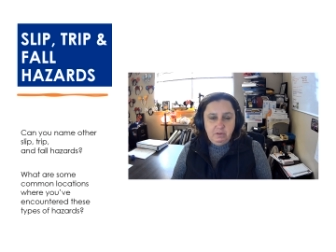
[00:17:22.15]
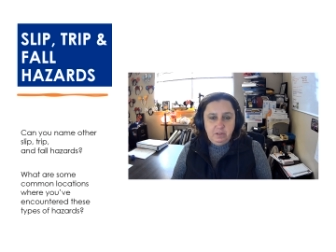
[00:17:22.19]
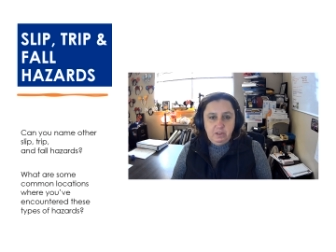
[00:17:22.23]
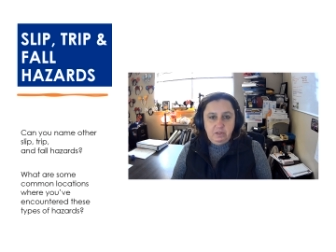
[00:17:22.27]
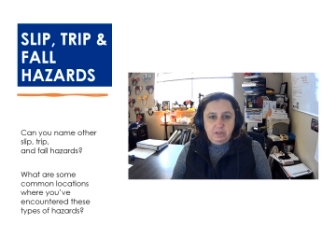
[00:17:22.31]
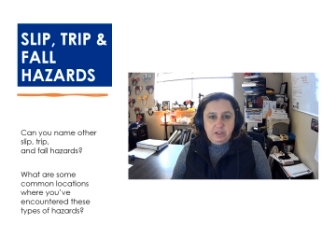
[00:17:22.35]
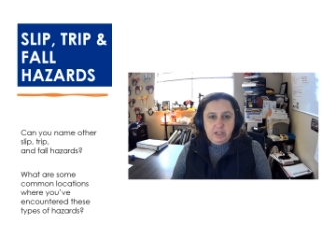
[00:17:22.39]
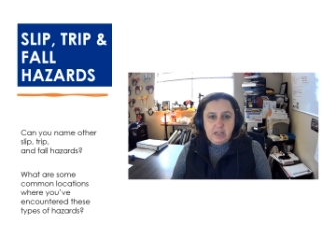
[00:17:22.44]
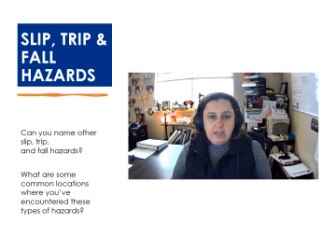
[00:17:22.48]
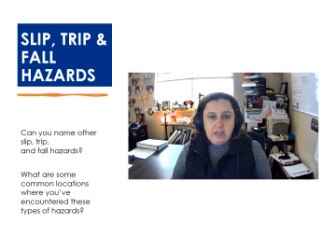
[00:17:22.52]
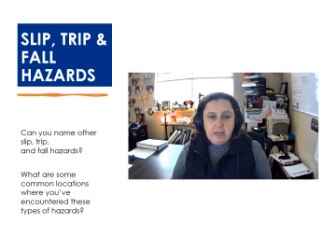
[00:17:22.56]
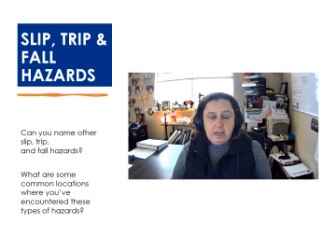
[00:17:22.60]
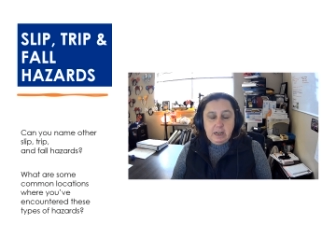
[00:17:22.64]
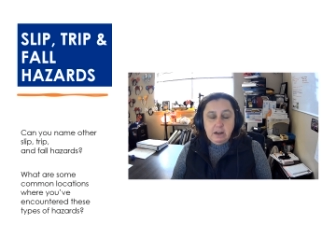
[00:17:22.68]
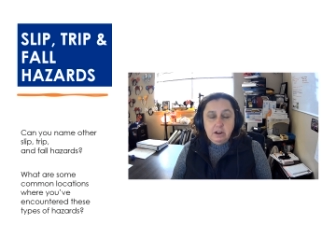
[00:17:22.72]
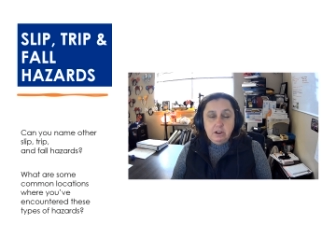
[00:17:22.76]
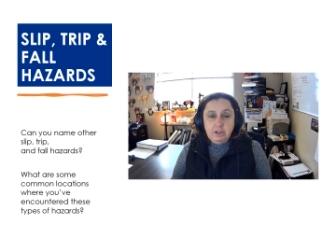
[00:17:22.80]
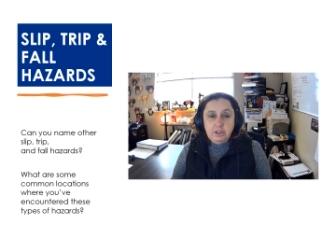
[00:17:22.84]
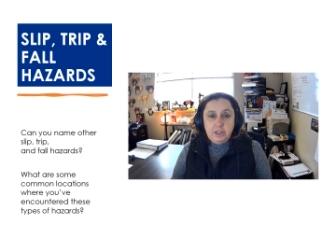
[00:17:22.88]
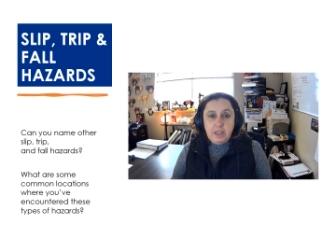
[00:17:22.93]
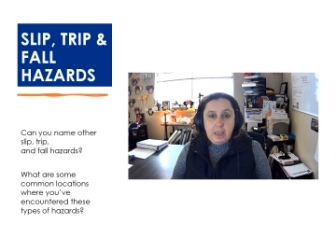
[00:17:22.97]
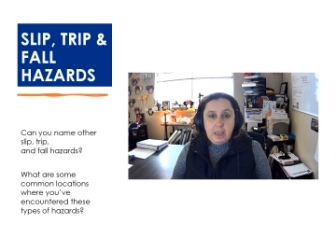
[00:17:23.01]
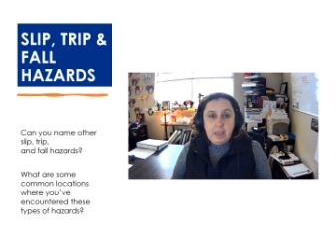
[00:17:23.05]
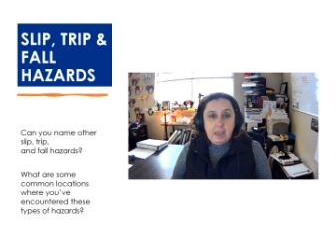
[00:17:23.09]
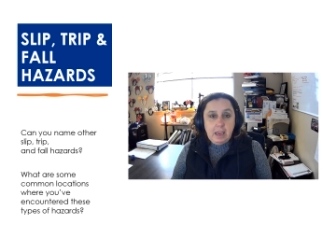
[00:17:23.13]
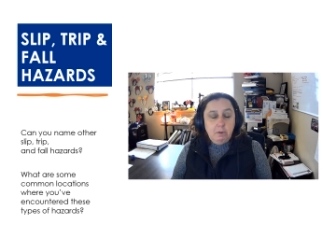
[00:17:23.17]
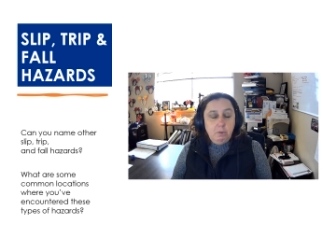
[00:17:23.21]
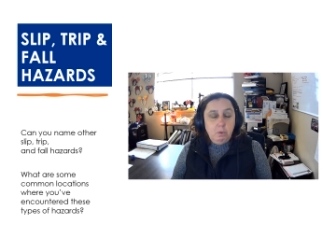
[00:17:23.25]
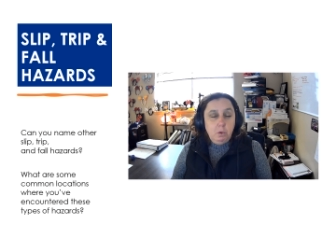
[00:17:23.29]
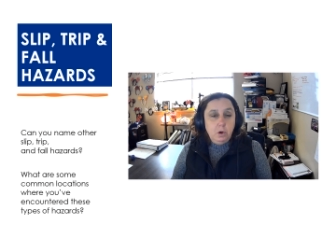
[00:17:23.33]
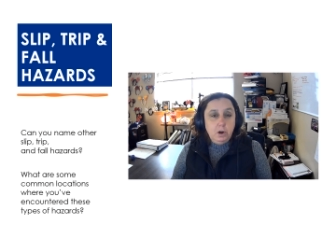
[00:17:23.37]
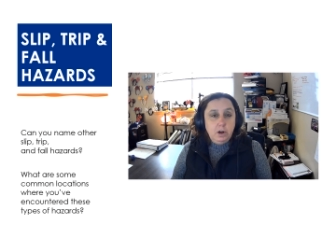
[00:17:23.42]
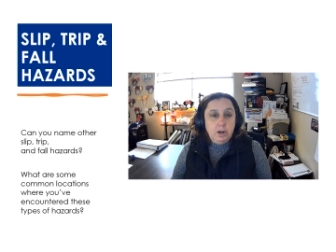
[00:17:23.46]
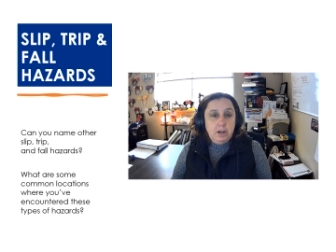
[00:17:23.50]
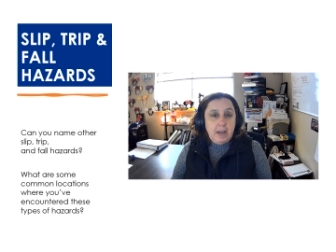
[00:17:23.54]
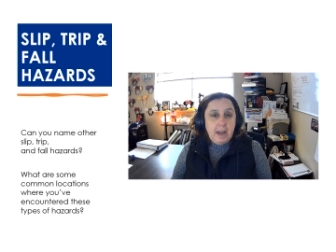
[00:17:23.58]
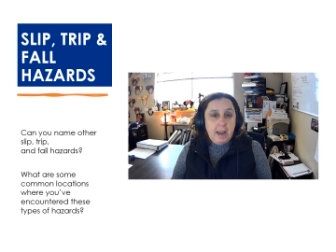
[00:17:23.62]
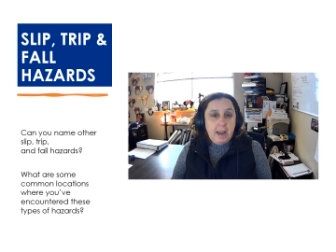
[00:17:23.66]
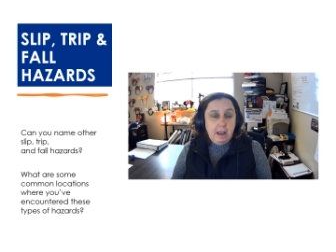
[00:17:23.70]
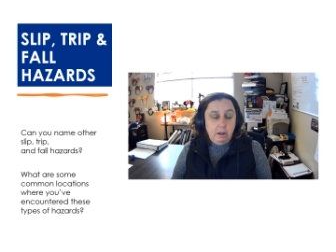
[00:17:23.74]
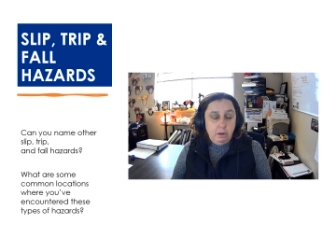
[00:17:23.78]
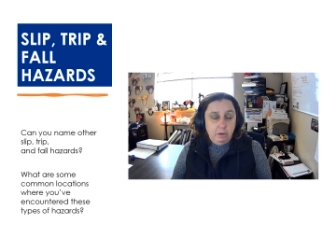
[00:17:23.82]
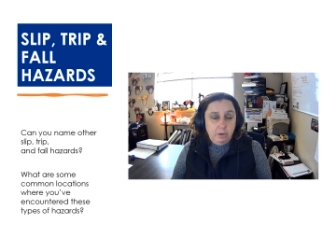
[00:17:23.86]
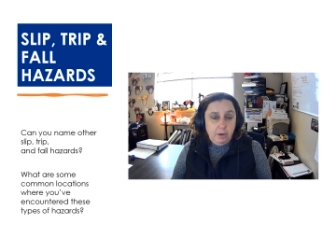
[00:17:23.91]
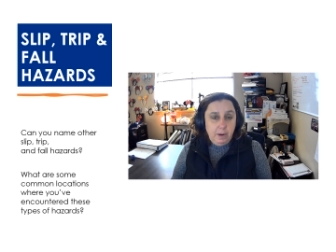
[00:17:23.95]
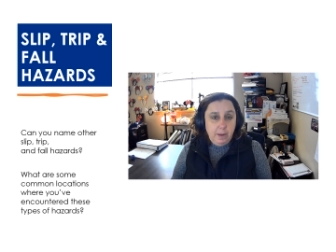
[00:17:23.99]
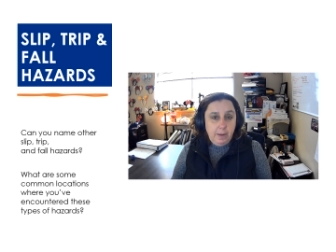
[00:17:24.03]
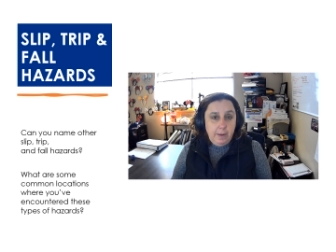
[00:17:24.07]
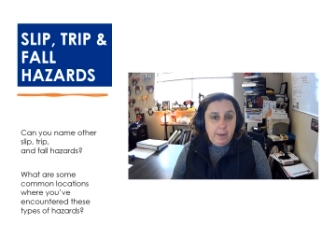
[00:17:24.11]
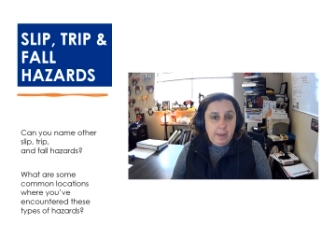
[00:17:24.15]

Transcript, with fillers: 15 years, they get worn down